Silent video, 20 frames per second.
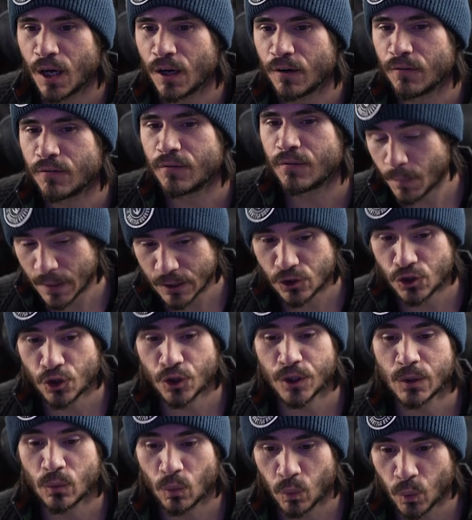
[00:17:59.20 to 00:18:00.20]
of
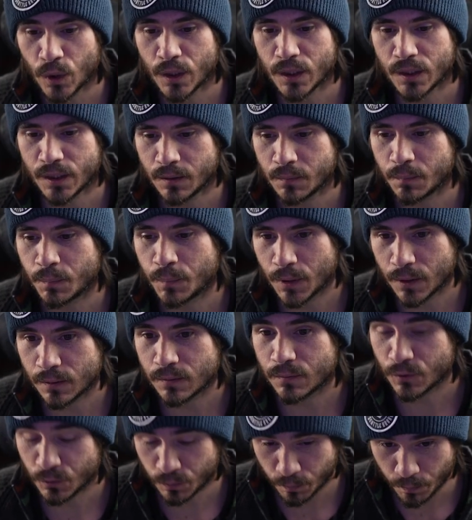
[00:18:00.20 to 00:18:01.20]
MIDJOURNEY
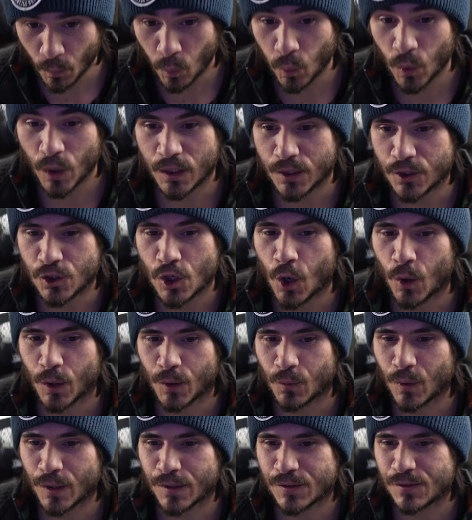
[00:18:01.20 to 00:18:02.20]
really
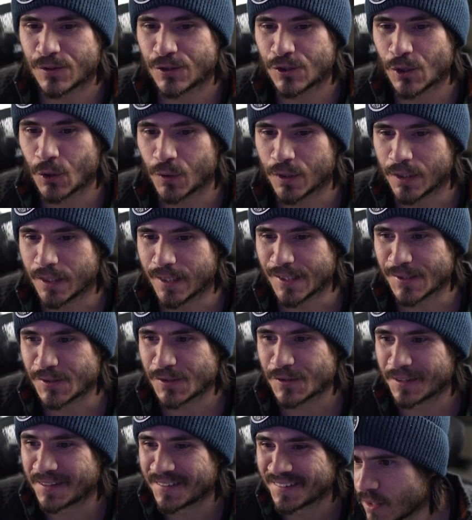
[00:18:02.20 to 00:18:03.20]
knowing what Sony
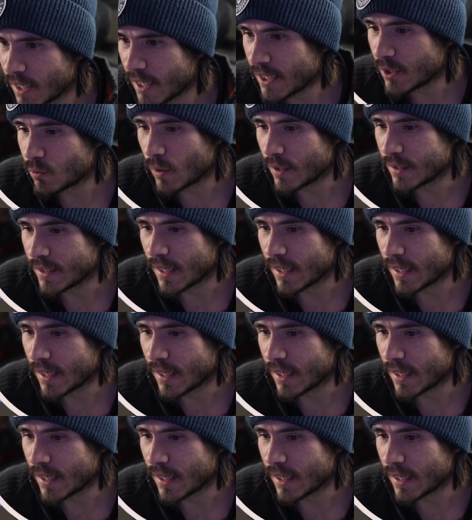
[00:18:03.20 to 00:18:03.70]
is. Anyway,